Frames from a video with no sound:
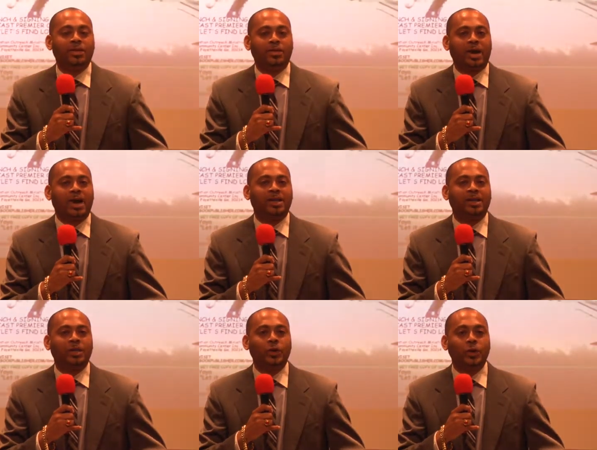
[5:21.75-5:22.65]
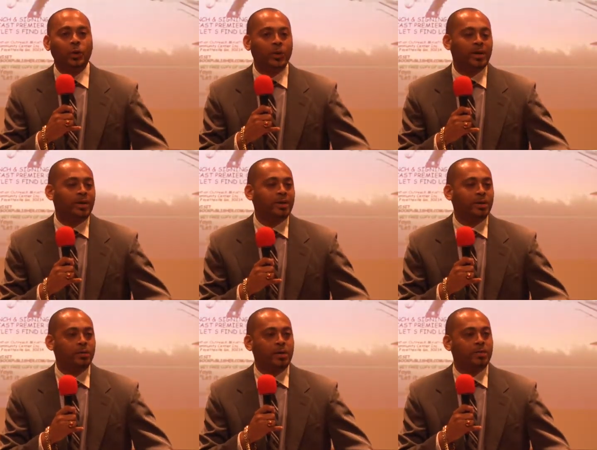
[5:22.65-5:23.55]
that no way
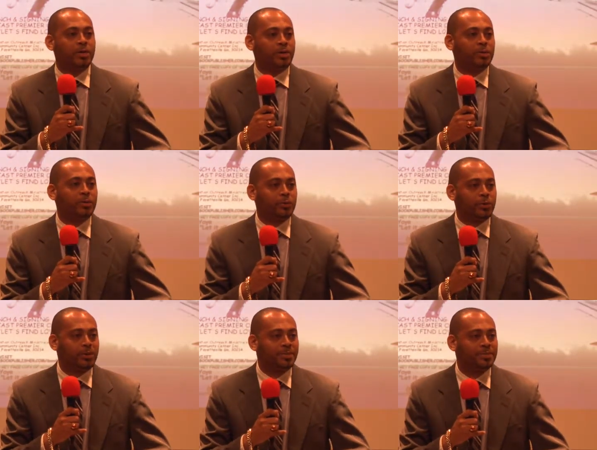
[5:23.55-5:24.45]
you've ever gotten before